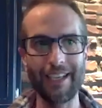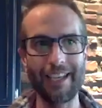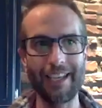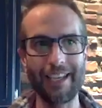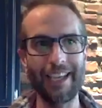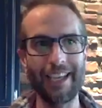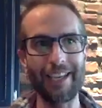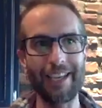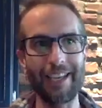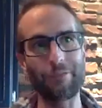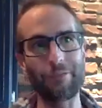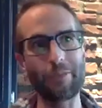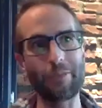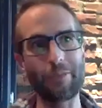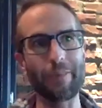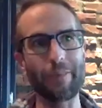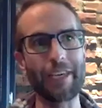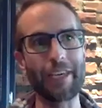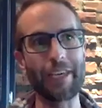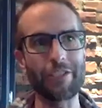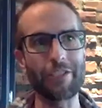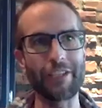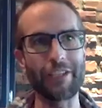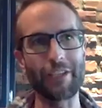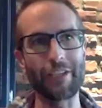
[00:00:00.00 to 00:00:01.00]

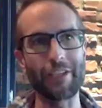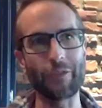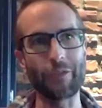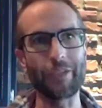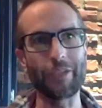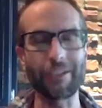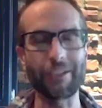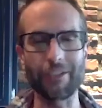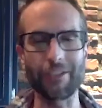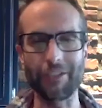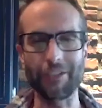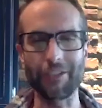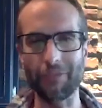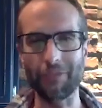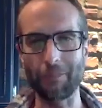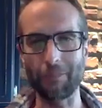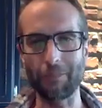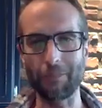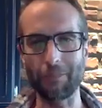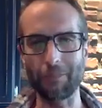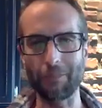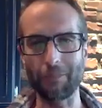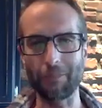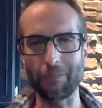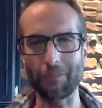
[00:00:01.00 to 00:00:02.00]
information and research from
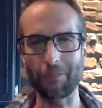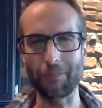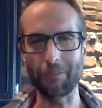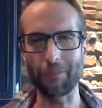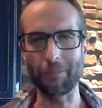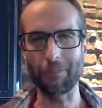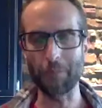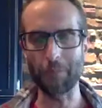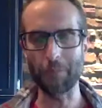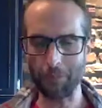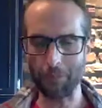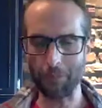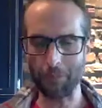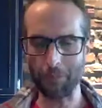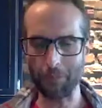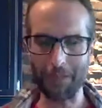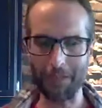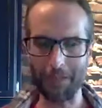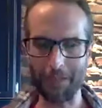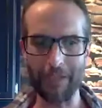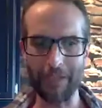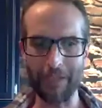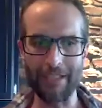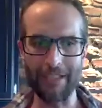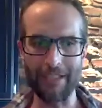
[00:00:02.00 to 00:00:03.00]
multiple disciplines and
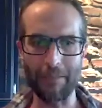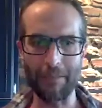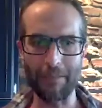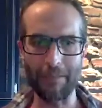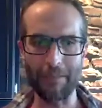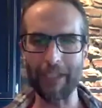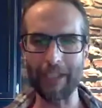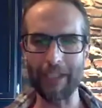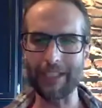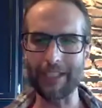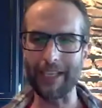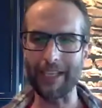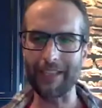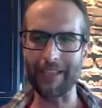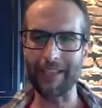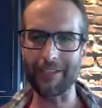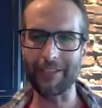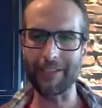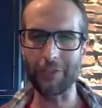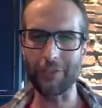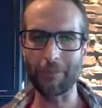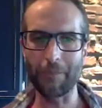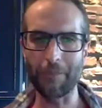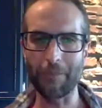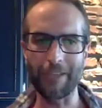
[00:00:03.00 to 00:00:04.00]
bring it together to
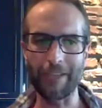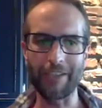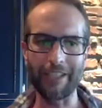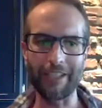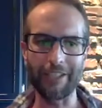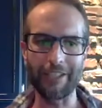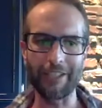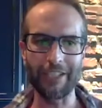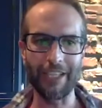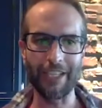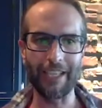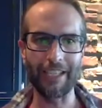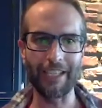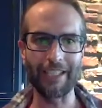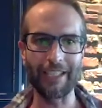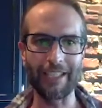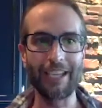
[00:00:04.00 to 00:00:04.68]
better understand